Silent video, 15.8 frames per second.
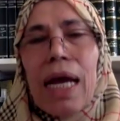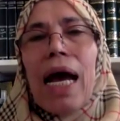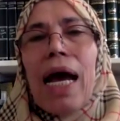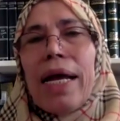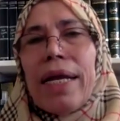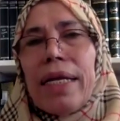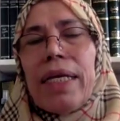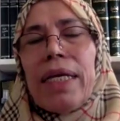
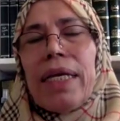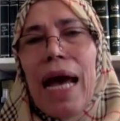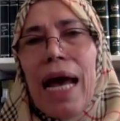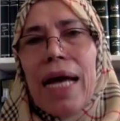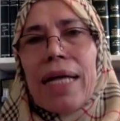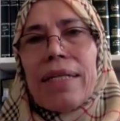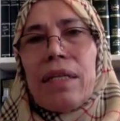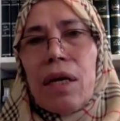and he
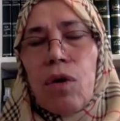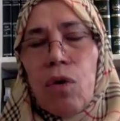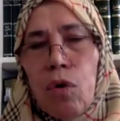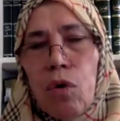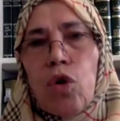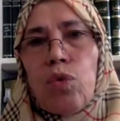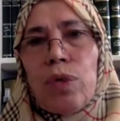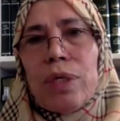had
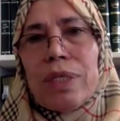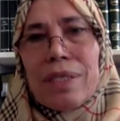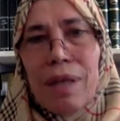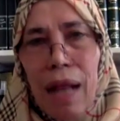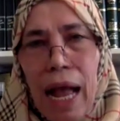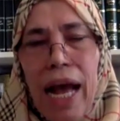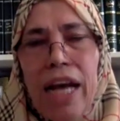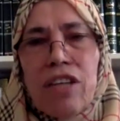always
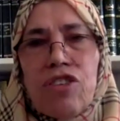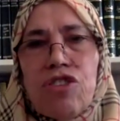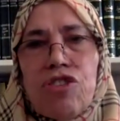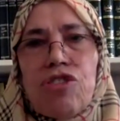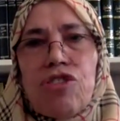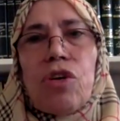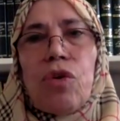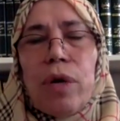
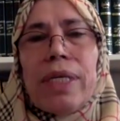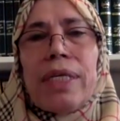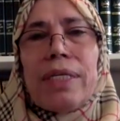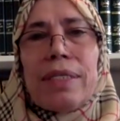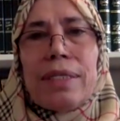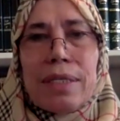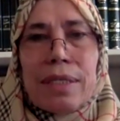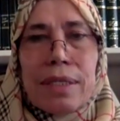rash on
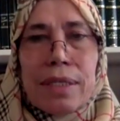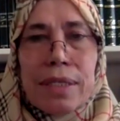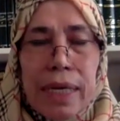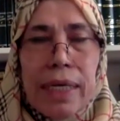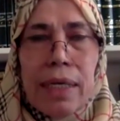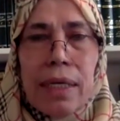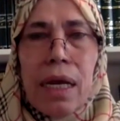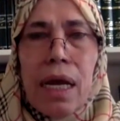his
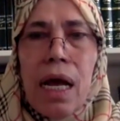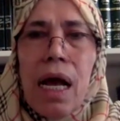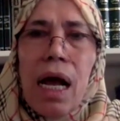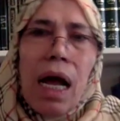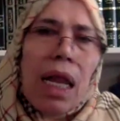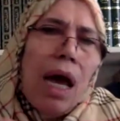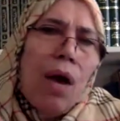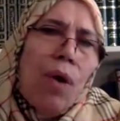skin.
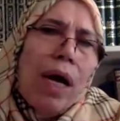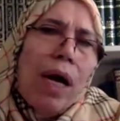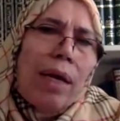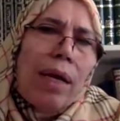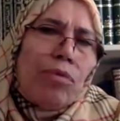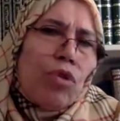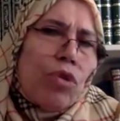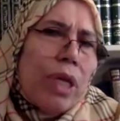Allahu
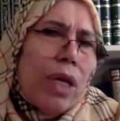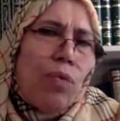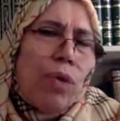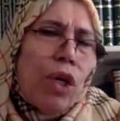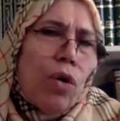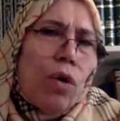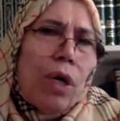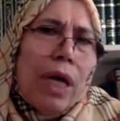Alam, today
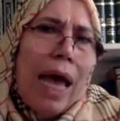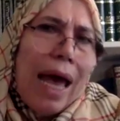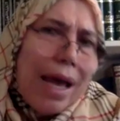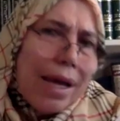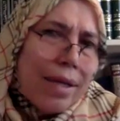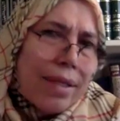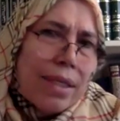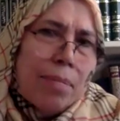we call it
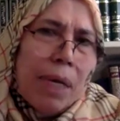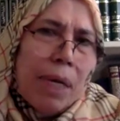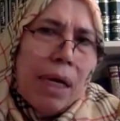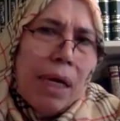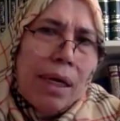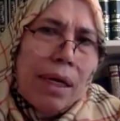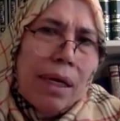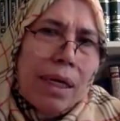
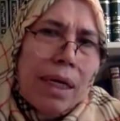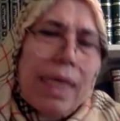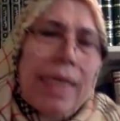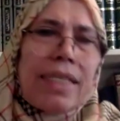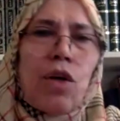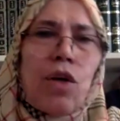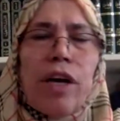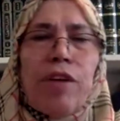eczema.
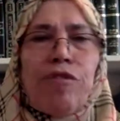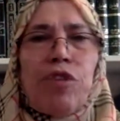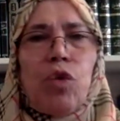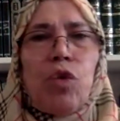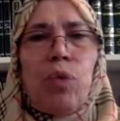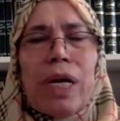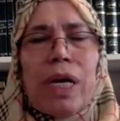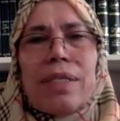So if
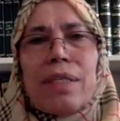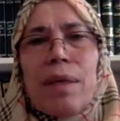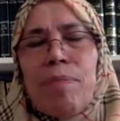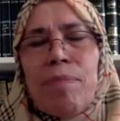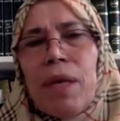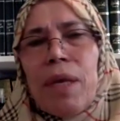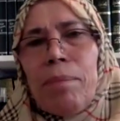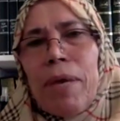he wears
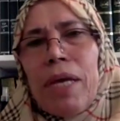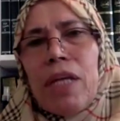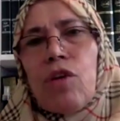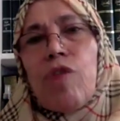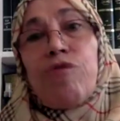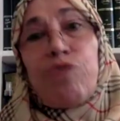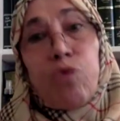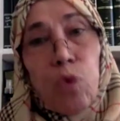something made
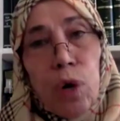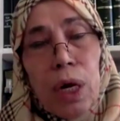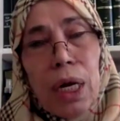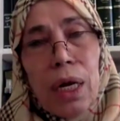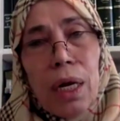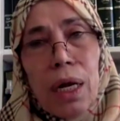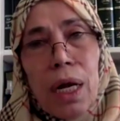of wool